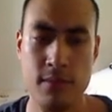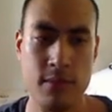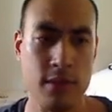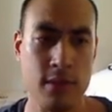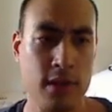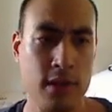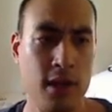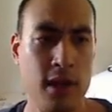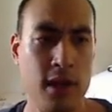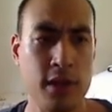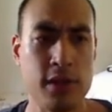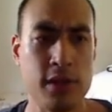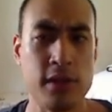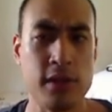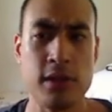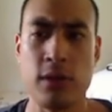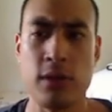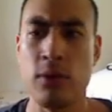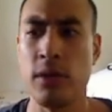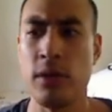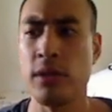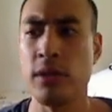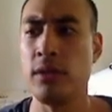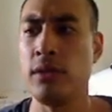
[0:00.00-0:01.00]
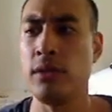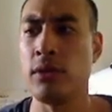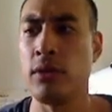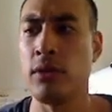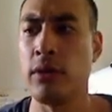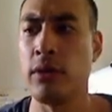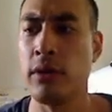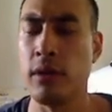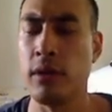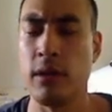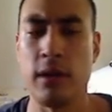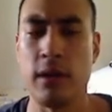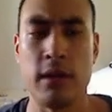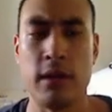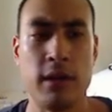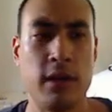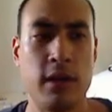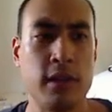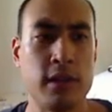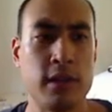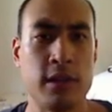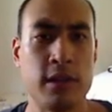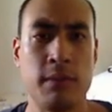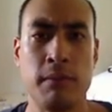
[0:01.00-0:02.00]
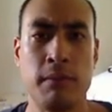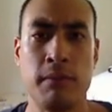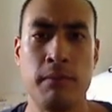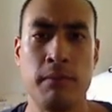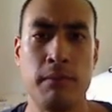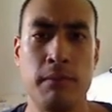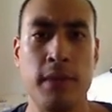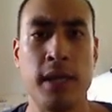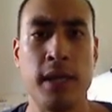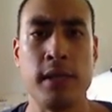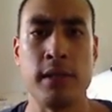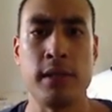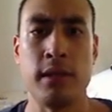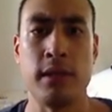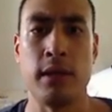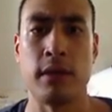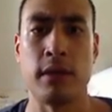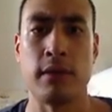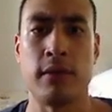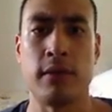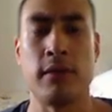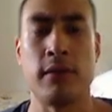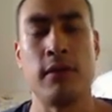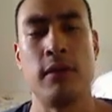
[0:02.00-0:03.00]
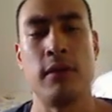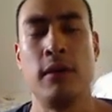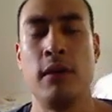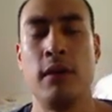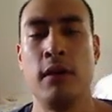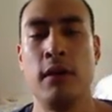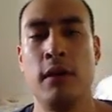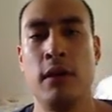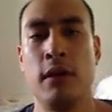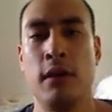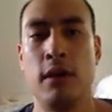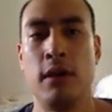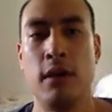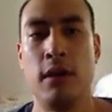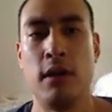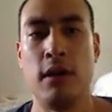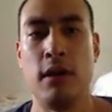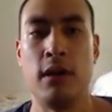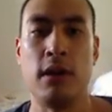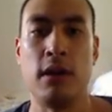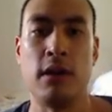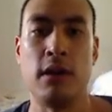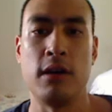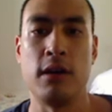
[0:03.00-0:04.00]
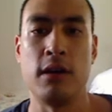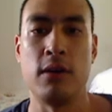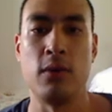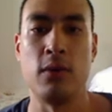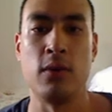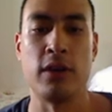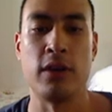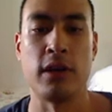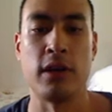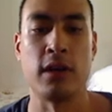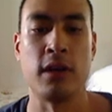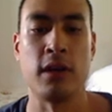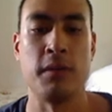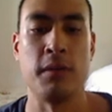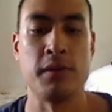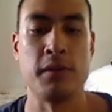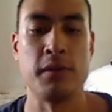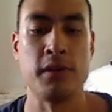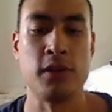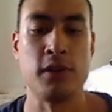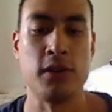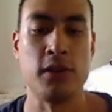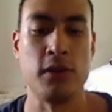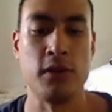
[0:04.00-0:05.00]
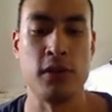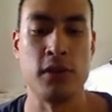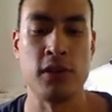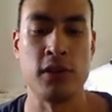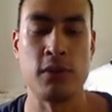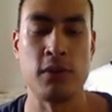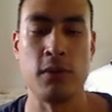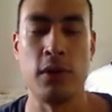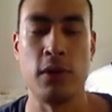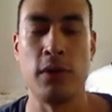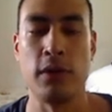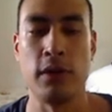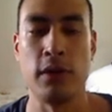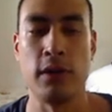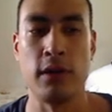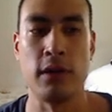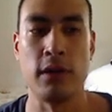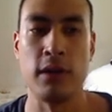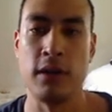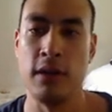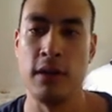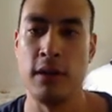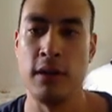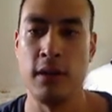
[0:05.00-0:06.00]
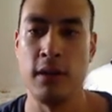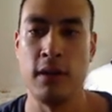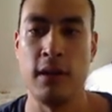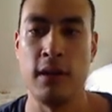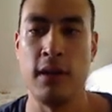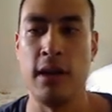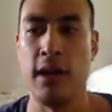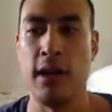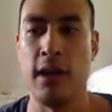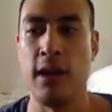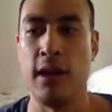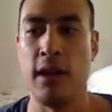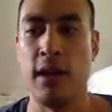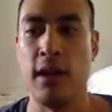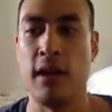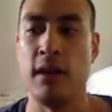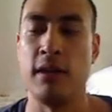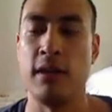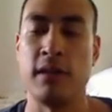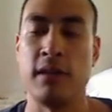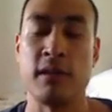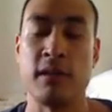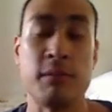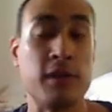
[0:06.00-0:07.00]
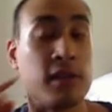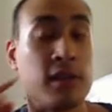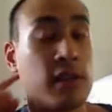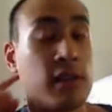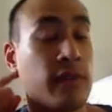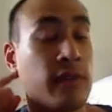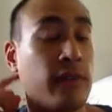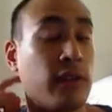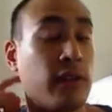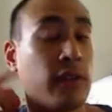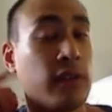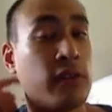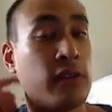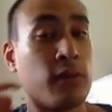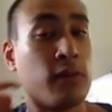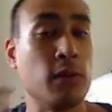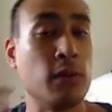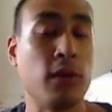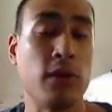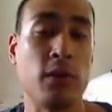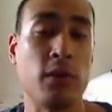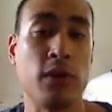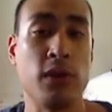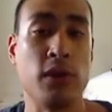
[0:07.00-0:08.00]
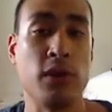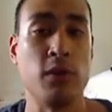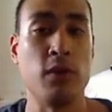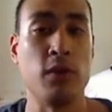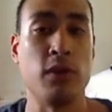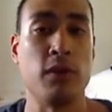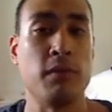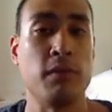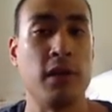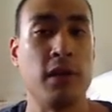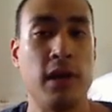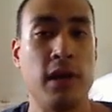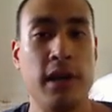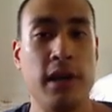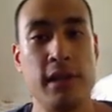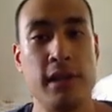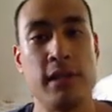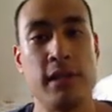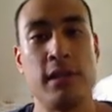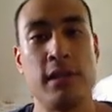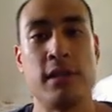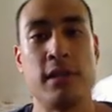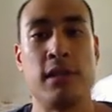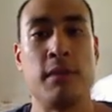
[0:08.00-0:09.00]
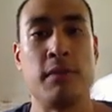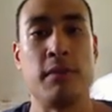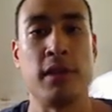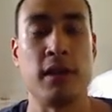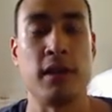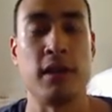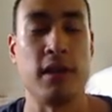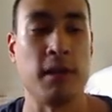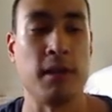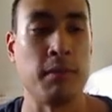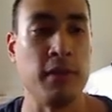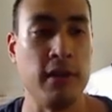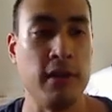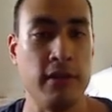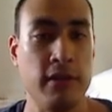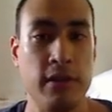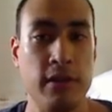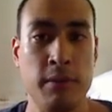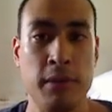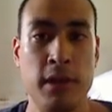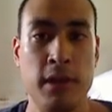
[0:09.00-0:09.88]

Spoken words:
Just a quick tutorial on some basics when it comes to SWTOR, and specifically SWTOR when you want to apply it to something like PvP.